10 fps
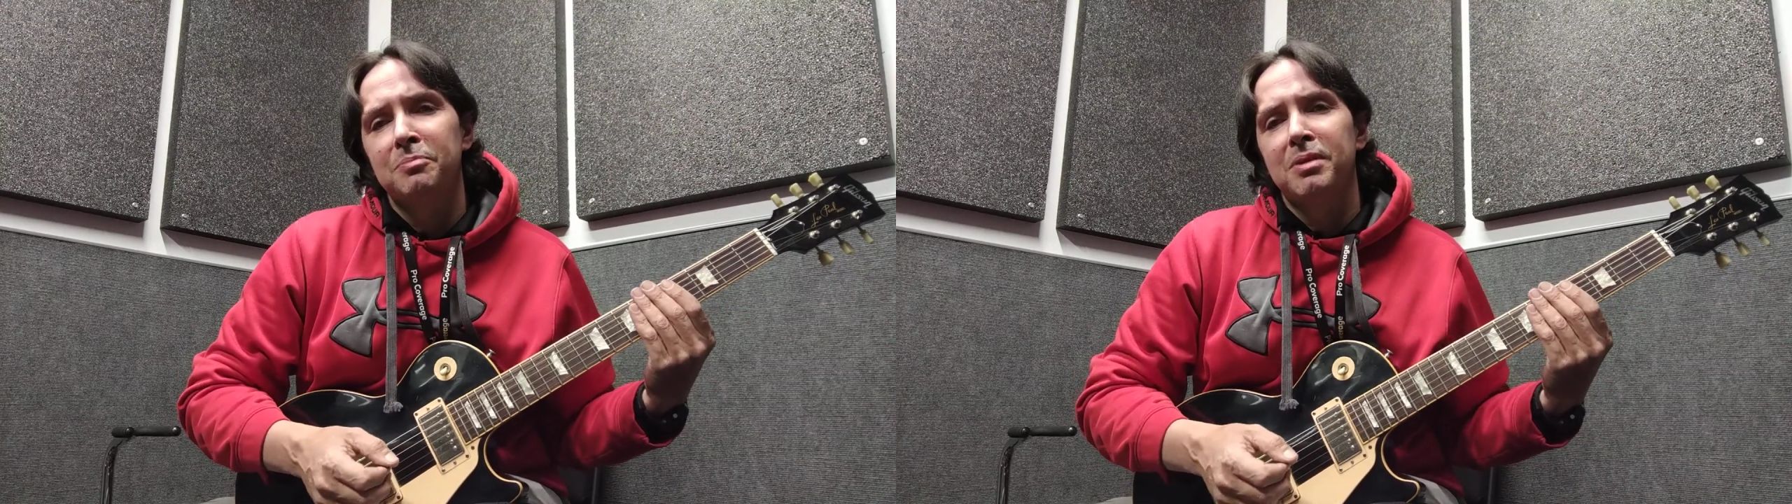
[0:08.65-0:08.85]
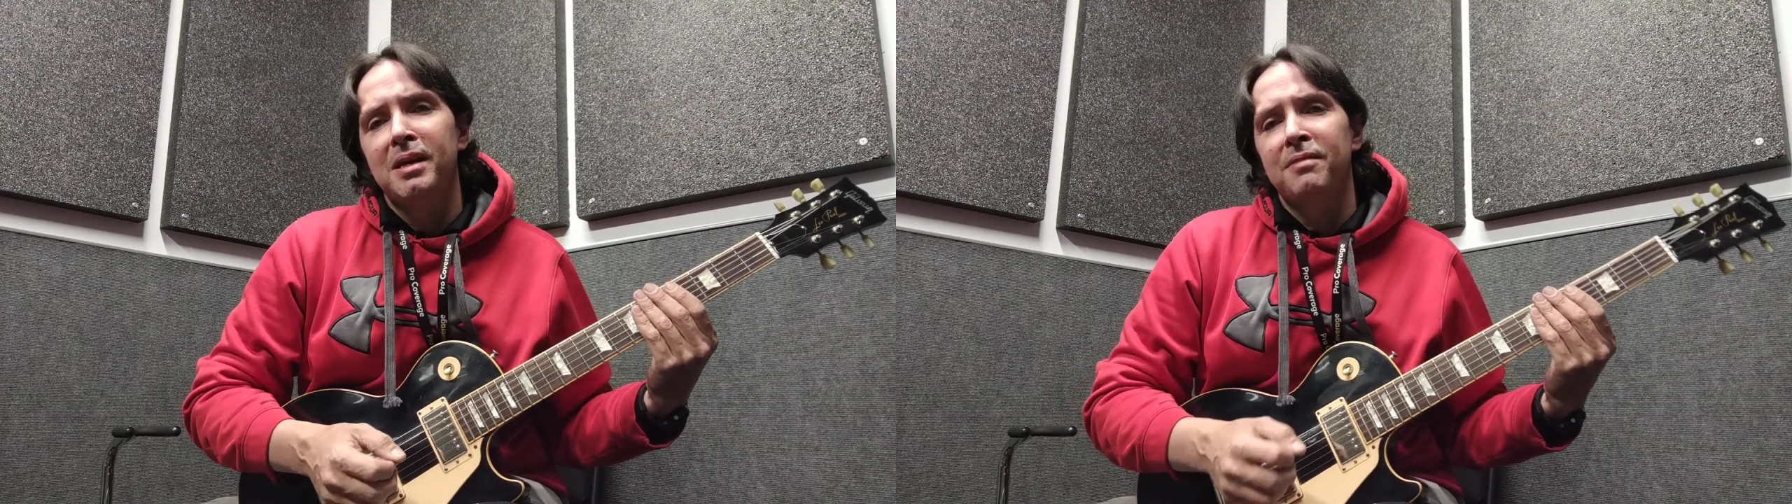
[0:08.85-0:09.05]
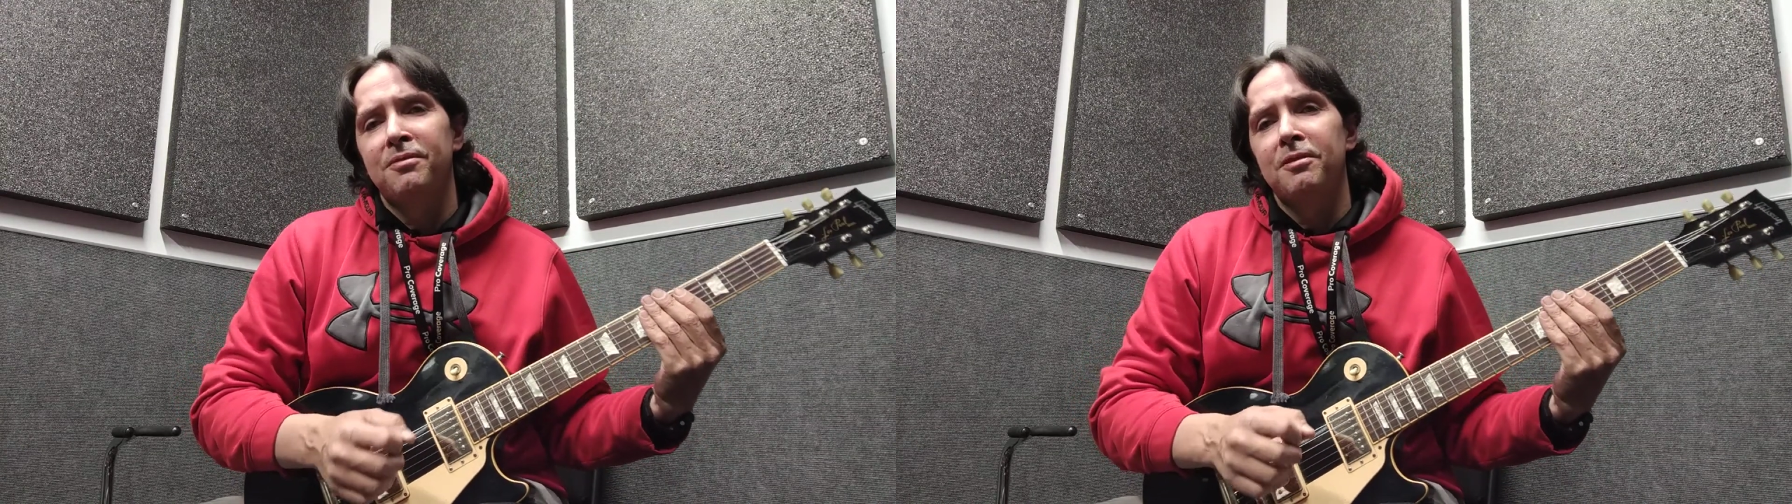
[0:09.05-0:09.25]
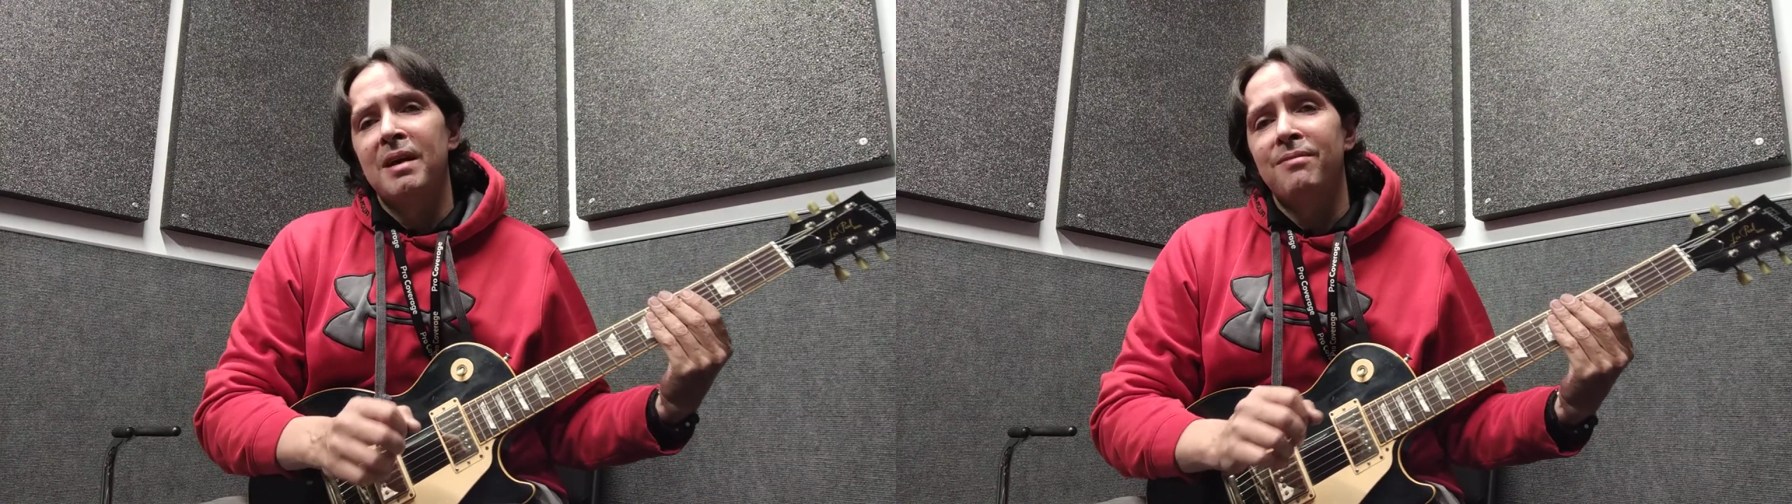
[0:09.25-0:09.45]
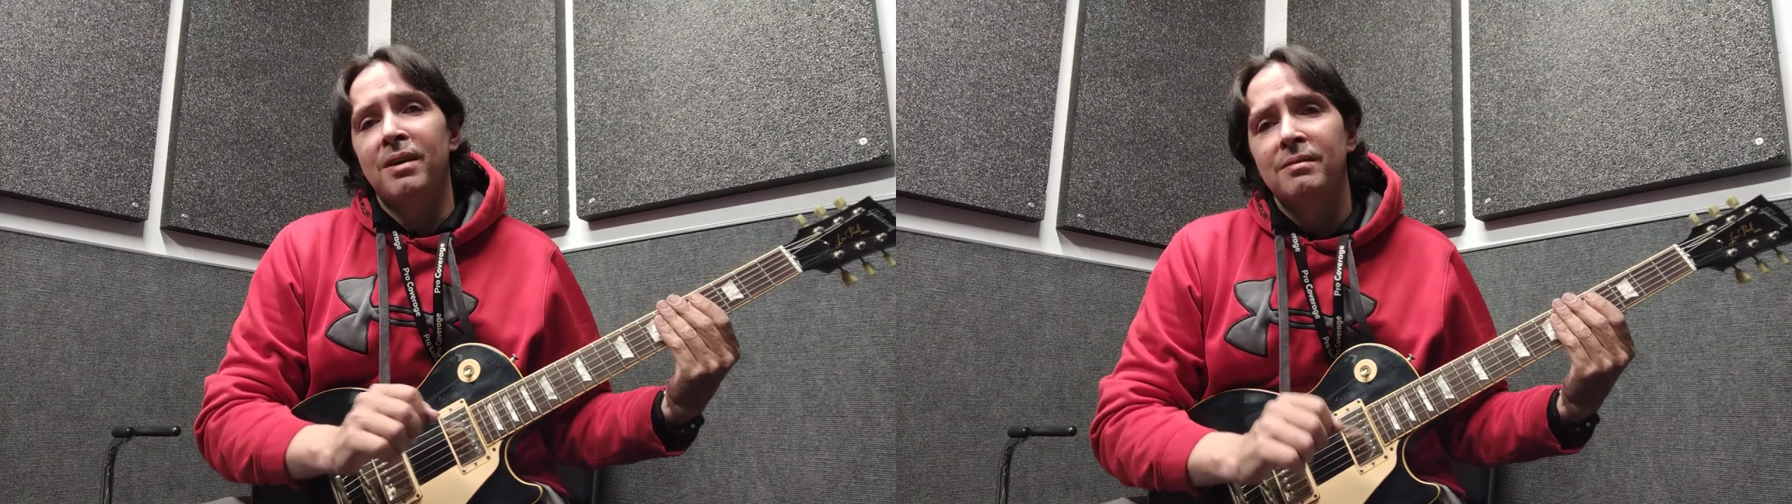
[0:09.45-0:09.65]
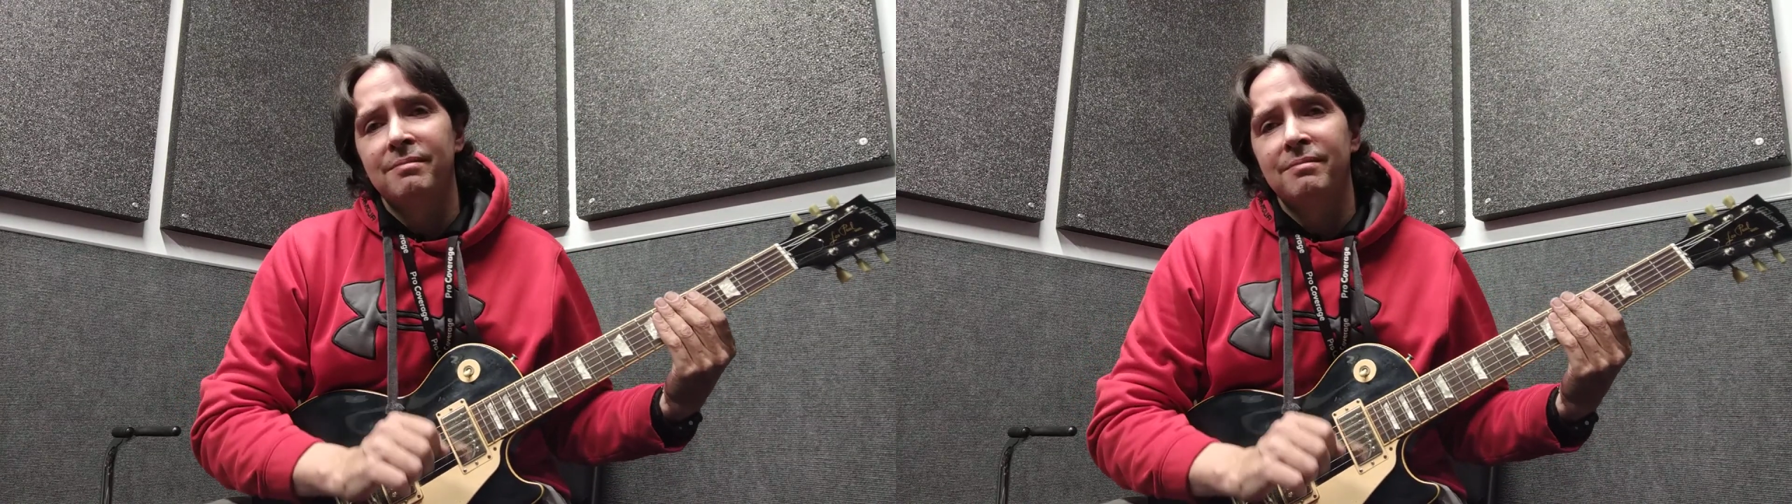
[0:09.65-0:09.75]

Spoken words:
your playing forever.